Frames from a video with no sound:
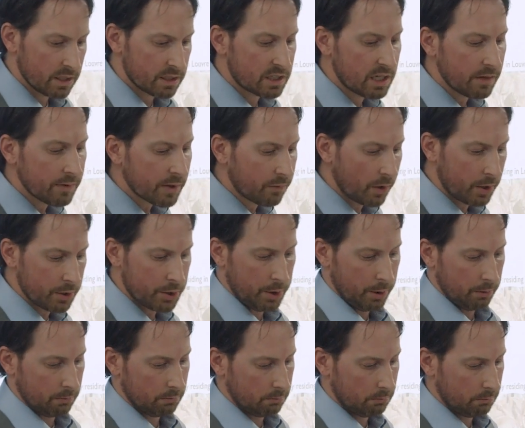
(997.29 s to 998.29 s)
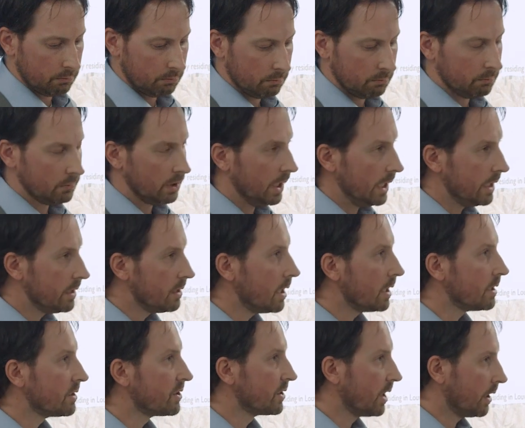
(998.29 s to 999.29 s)
Civic virtue
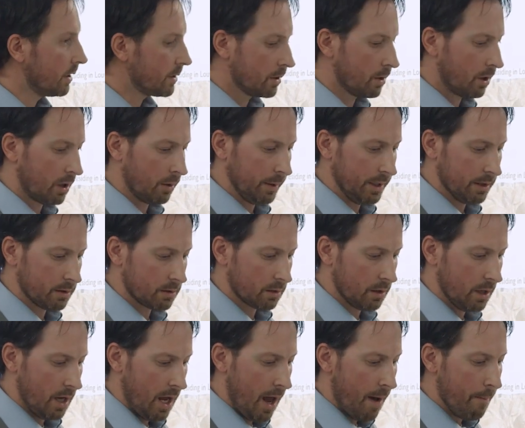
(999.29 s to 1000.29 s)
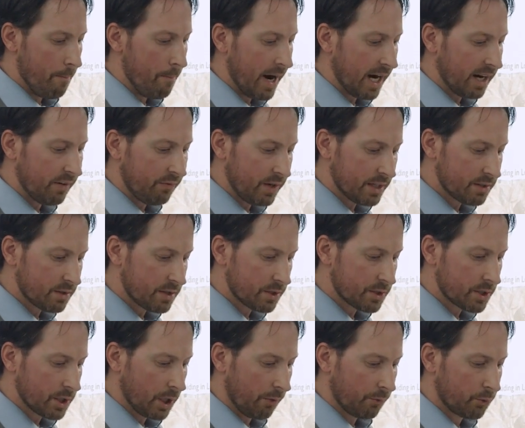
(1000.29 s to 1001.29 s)
in citizen armies manifests
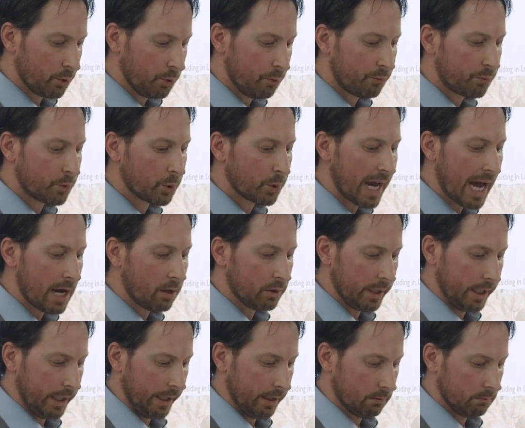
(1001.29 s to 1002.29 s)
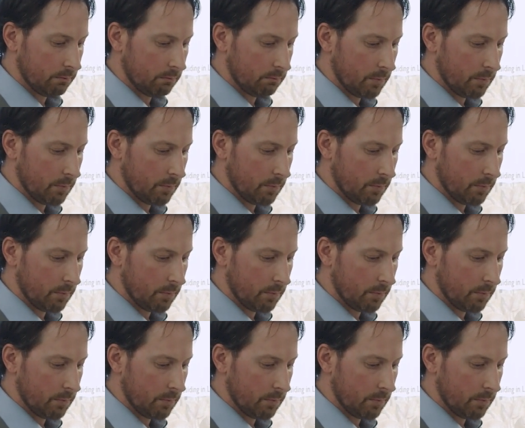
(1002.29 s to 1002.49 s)
itself through frugality,